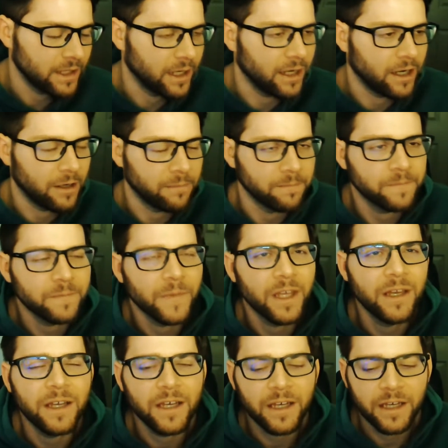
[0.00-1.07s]
And
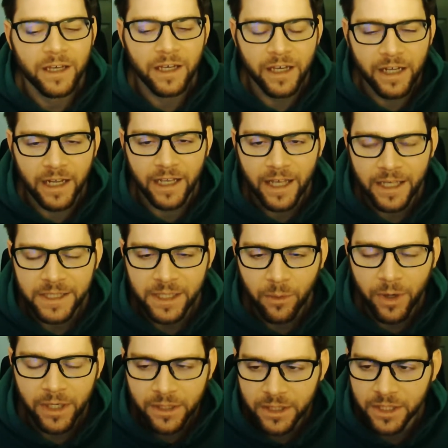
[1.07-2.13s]
I guess I
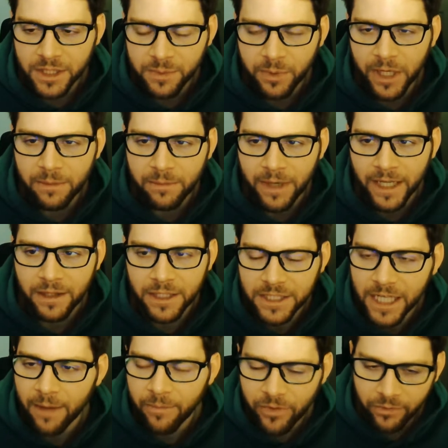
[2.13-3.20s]
wanted to explain like the
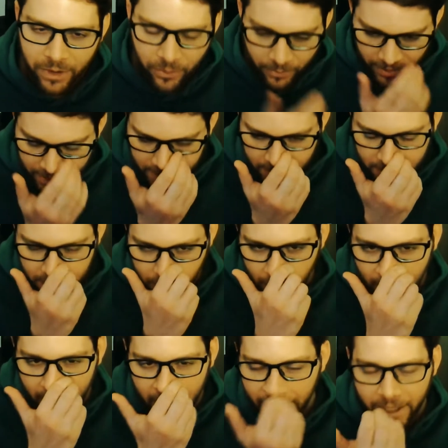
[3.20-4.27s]
top 3 reasons
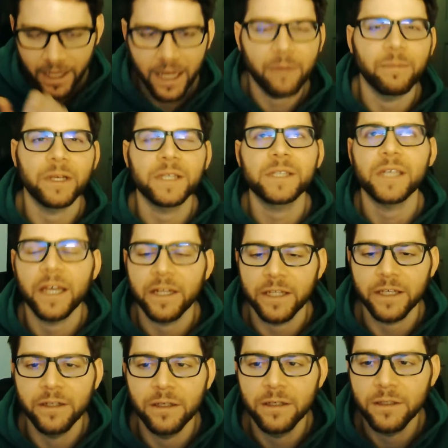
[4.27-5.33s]
why I'm
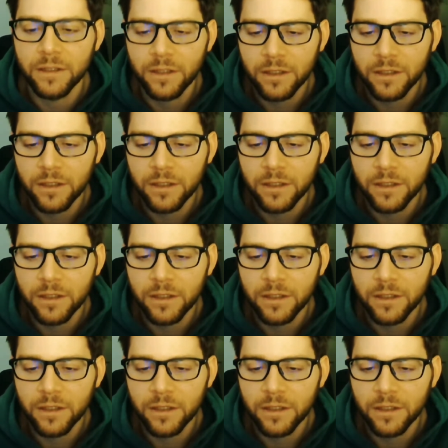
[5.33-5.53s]
excited